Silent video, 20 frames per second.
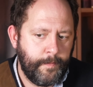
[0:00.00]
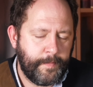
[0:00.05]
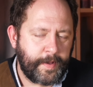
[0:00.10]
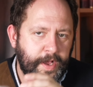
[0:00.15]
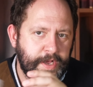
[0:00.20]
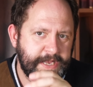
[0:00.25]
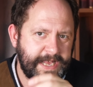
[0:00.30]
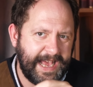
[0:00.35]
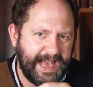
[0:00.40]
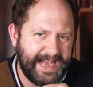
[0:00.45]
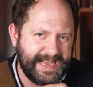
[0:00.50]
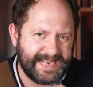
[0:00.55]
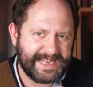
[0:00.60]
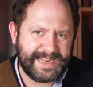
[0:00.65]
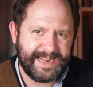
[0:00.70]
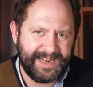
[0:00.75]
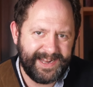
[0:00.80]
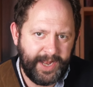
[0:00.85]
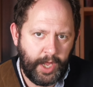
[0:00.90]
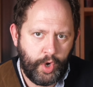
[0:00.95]
because it has
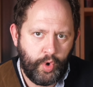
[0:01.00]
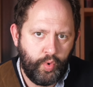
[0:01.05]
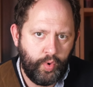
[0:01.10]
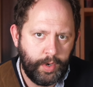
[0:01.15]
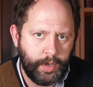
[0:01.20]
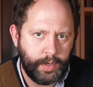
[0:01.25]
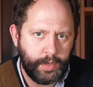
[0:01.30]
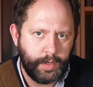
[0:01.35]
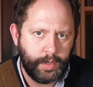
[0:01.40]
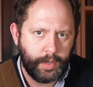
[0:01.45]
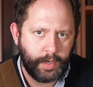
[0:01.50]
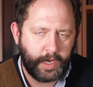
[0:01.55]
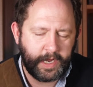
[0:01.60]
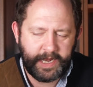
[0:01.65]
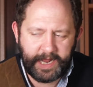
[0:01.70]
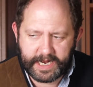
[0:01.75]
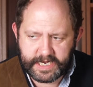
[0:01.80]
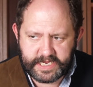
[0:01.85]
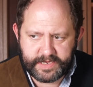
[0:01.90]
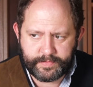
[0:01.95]
no
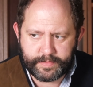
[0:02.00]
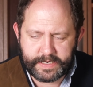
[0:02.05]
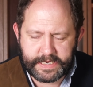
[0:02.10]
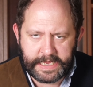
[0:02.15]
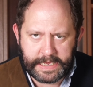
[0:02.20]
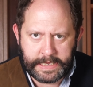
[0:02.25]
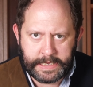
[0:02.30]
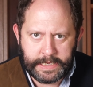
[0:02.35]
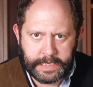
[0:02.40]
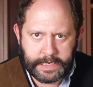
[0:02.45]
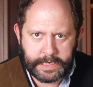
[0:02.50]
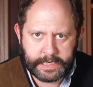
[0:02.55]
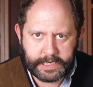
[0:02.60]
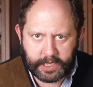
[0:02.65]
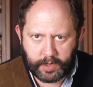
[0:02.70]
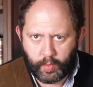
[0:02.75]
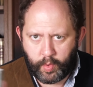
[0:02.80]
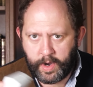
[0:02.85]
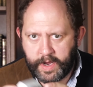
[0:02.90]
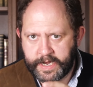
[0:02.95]
connectivity
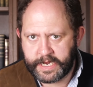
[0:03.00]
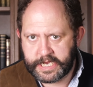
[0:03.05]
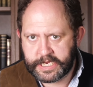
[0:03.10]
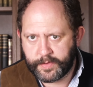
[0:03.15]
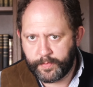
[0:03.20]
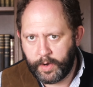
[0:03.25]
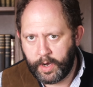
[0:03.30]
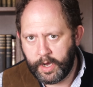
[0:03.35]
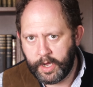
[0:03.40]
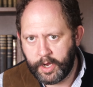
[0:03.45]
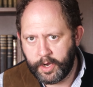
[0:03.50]
to the wider smart